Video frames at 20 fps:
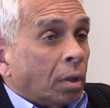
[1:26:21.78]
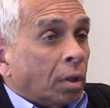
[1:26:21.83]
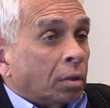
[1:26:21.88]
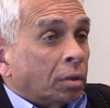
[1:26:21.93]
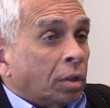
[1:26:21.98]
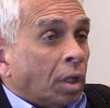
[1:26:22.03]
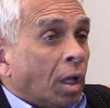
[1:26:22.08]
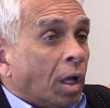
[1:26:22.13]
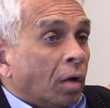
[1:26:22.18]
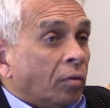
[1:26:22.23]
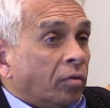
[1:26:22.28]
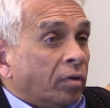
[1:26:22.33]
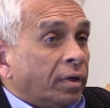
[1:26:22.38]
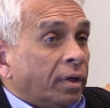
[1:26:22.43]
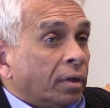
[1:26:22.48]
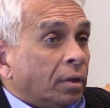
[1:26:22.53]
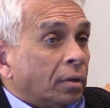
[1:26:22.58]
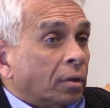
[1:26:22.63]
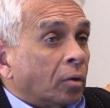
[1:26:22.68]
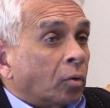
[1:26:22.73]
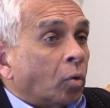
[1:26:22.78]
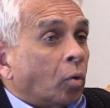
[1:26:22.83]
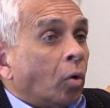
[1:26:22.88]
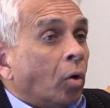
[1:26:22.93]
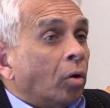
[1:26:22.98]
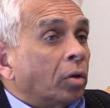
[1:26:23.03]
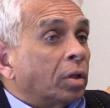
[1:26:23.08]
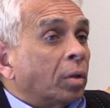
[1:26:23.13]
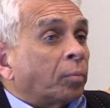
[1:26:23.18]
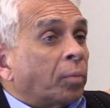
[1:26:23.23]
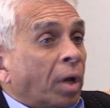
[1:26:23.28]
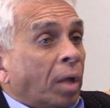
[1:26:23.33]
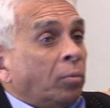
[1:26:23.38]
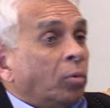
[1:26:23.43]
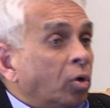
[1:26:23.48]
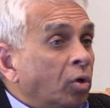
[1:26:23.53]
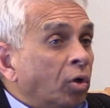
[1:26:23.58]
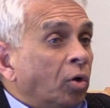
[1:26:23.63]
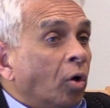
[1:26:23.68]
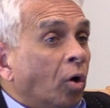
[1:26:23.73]
the governor called the
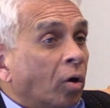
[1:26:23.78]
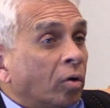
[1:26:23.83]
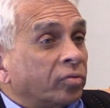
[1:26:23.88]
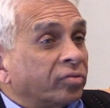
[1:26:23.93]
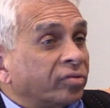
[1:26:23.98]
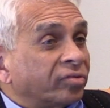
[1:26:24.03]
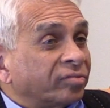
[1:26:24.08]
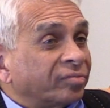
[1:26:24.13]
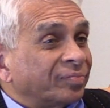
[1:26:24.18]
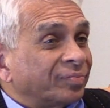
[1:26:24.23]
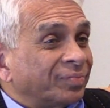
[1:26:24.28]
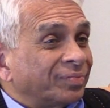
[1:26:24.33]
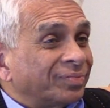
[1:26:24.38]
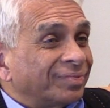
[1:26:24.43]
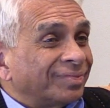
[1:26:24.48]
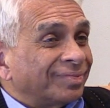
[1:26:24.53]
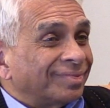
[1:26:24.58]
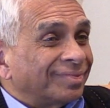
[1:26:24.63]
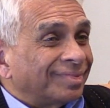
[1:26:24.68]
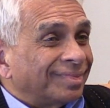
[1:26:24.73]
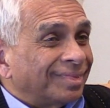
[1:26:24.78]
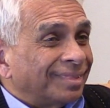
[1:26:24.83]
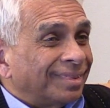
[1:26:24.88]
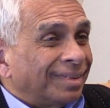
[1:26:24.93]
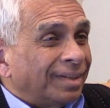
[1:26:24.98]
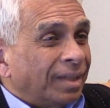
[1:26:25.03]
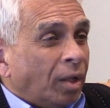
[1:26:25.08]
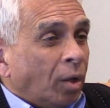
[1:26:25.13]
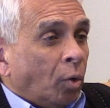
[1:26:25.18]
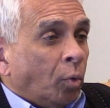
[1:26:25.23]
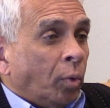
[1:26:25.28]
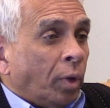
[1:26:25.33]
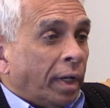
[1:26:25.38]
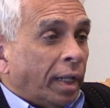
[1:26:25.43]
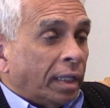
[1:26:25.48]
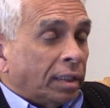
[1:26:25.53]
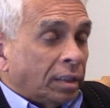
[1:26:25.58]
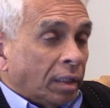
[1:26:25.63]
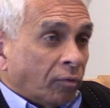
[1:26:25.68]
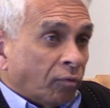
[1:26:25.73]
primary off,
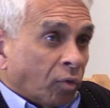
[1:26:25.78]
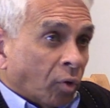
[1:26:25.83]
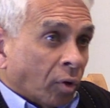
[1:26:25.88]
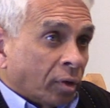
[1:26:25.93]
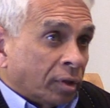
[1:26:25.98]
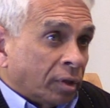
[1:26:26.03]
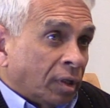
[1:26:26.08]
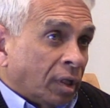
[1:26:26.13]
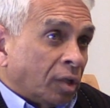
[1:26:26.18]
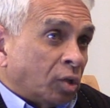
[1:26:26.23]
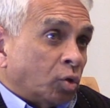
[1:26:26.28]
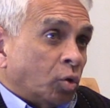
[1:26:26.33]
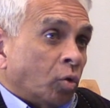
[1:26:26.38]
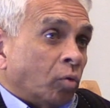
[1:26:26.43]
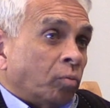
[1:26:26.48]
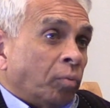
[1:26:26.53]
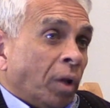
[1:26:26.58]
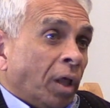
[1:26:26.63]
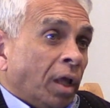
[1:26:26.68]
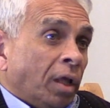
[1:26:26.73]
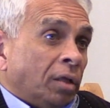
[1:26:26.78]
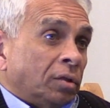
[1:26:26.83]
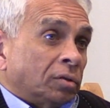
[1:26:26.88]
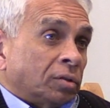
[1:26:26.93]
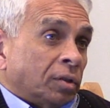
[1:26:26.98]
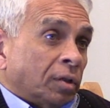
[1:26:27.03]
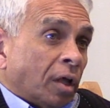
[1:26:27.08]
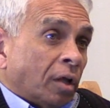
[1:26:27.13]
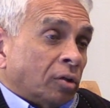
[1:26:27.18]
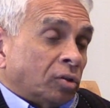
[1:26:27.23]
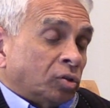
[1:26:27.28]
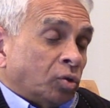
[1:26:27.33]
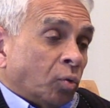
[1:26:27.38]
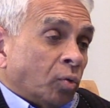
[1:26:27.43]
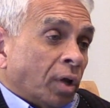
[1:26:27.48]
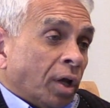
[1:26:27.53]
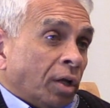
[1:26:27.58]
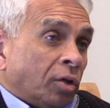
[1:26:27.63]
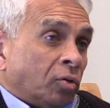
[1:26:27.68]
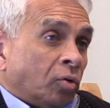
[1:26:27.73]
whereas in Florida it took place, in
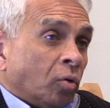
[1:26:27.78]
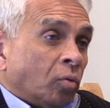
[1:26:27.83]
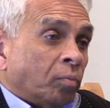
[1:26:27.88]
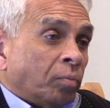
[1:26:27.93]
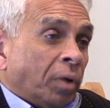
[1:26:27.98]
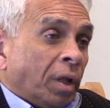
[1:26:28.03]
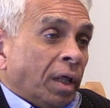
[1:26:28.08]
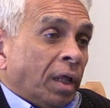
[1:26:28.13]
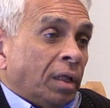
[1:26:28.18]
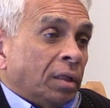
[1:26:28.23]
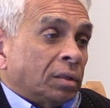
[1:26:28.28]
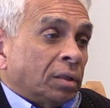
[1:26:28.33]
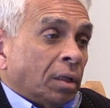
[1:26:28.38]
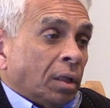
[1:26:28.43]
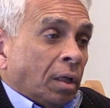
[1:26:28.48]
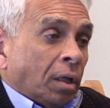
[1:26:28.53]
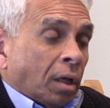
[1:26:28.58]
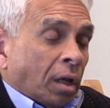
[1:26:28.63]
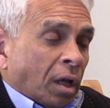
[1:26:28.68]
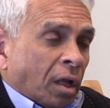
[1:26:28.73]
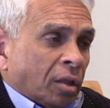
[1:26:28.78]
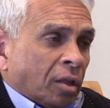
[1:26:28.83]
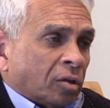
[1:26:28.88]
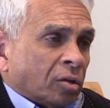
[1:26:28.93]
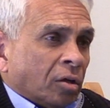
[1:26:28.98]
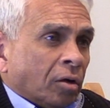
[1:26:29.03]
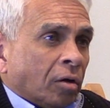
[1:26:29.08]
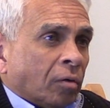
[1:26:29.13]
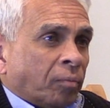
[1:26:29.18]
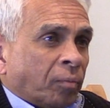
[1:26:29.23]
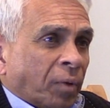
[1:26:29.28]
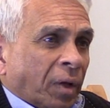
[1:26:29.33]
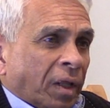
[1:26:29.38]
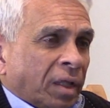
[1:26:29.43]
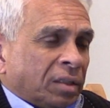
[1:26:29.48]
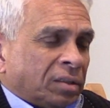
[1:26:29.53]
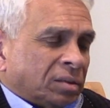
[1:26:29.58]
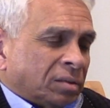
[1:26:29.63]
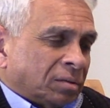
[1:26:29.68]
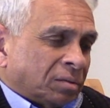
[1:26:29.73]
Arizona it took place, and the third
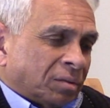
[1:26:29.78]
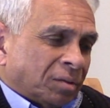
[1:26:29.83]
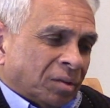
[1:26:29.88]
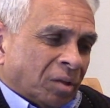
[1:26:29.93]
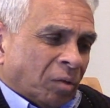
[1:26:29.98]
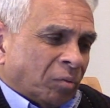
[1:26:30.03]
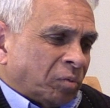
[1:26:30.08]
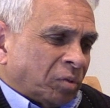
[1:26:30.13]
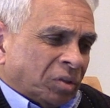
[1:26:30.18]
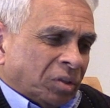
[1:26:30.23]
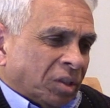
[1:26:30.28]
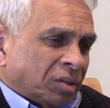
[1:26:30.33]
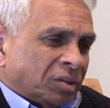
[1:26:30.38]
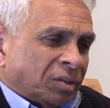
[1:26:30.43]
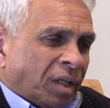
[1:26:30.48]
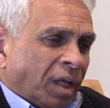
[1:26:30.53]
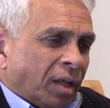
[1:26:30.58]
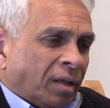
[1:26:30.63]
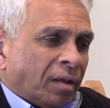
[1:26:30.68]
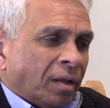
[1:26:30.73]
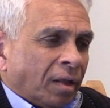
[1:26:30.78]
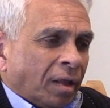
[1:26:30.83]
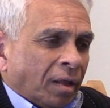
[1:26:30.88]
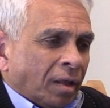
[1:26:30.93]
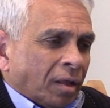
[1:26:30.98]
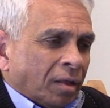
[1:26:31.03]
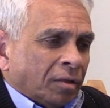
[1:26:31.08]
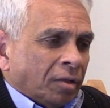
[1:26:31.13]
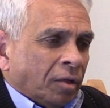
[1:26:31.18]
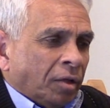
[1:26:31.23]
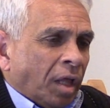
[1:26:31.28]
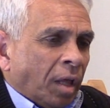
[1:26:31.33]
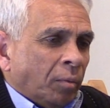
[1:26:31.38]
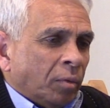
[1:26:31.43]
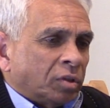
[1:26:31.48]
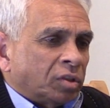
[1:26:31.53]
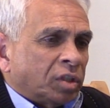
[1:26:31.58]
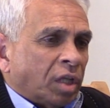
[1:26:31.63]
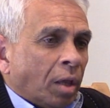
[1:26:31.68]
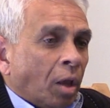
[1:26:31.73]
place, the state, the name
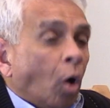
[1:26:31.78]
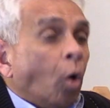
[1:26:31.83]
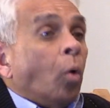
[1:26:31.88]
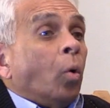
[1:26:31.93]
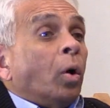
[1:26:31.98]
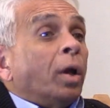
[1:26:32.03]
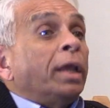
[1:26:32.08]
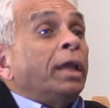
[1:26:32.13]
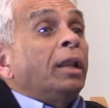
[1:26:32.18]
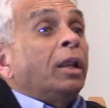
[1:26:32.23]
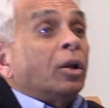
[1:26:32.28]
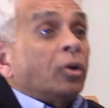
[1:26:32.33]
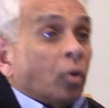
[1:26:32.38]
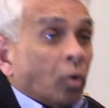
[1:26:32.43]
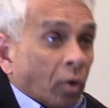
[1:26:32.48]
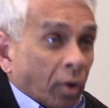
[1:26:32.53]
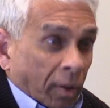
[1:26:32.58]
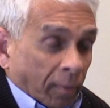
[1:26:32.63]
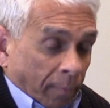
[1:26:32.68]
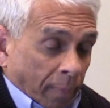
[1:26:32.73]
escaped. Oh, Illinois.